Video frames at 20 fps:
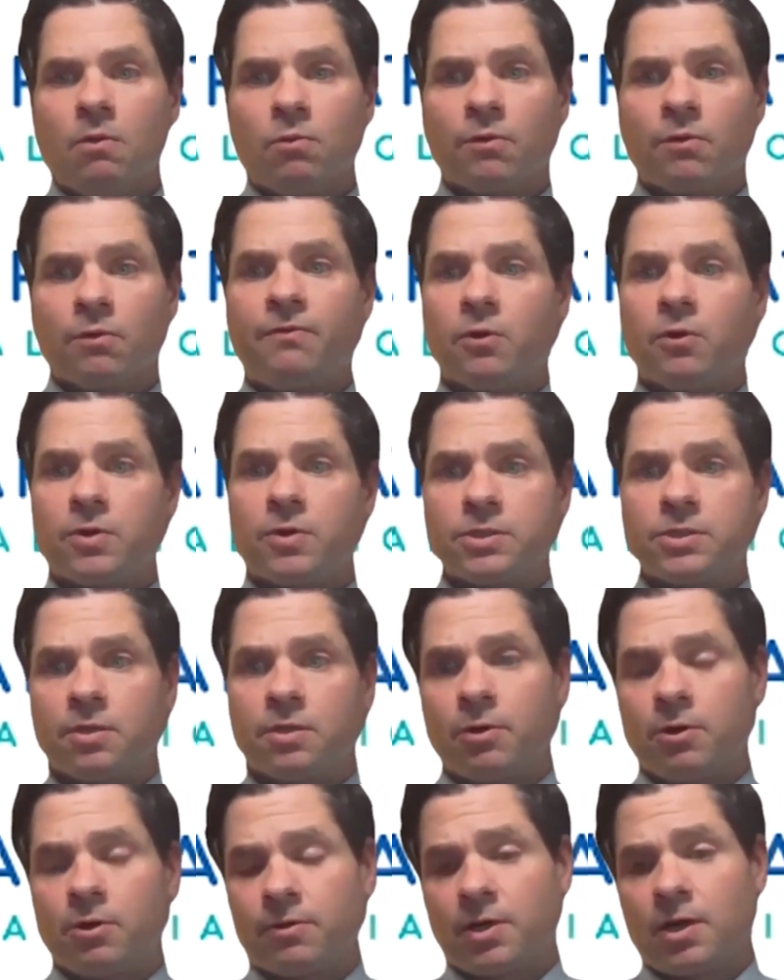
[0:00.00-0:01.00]
We're
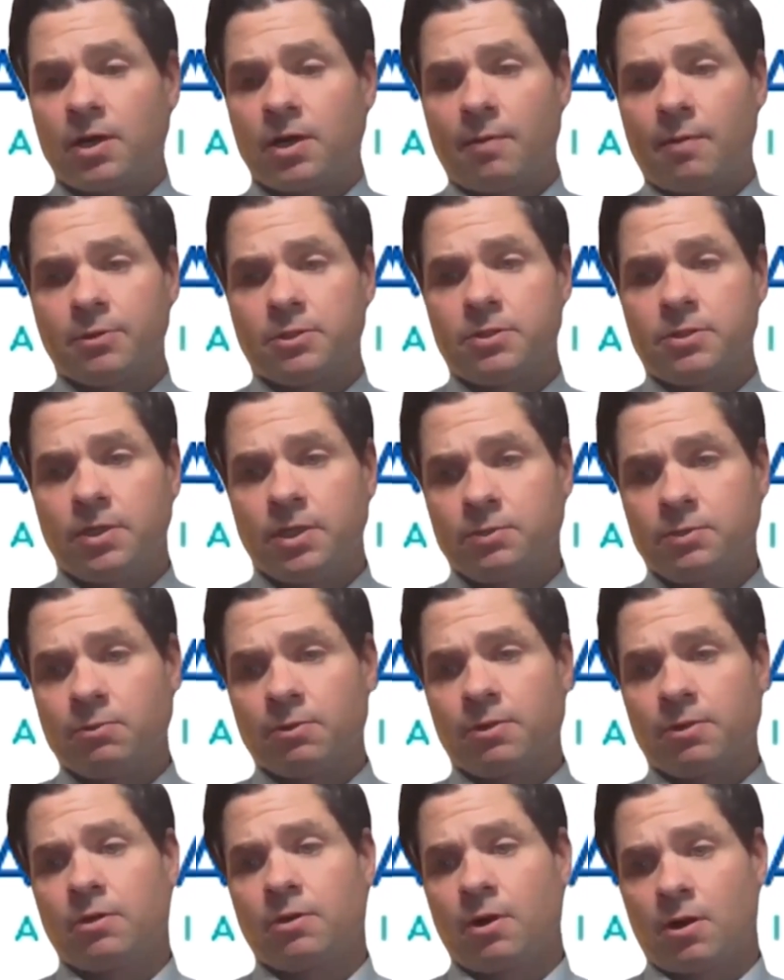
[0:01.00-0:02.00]
focusing both on opportunities
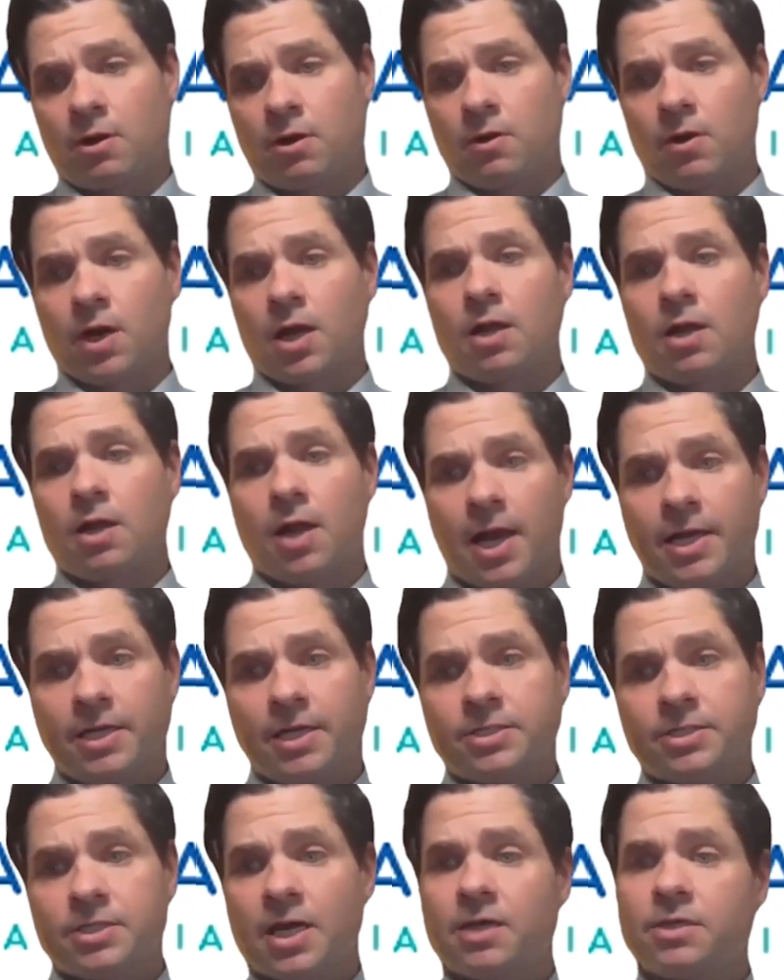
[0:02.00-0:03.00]
within our current
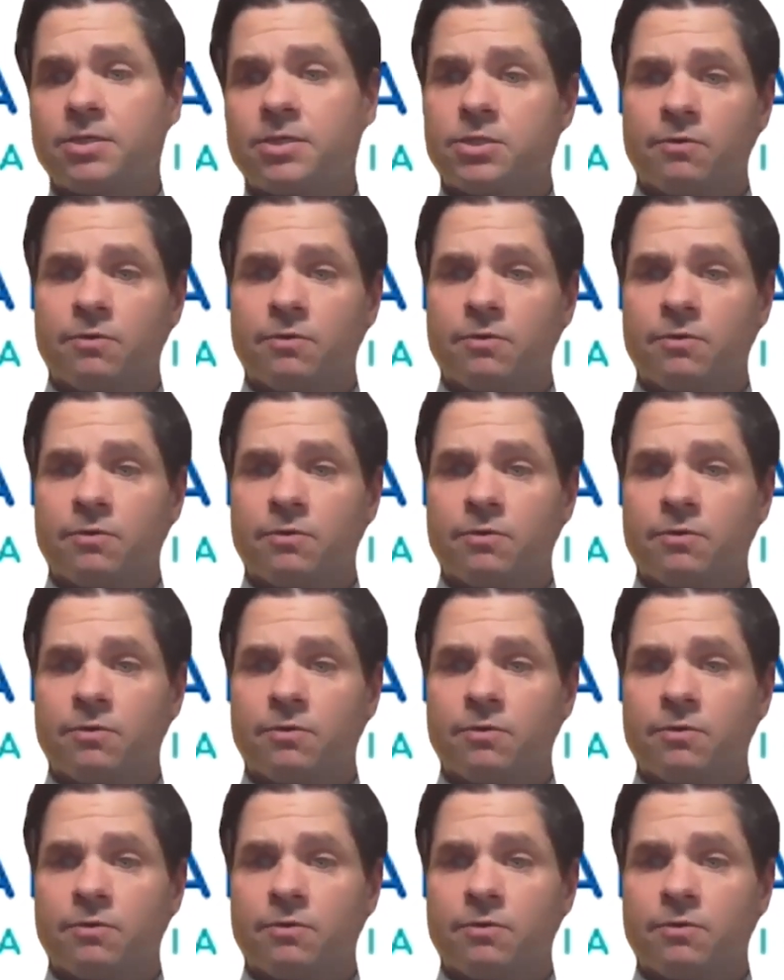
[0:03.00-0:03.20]
client set.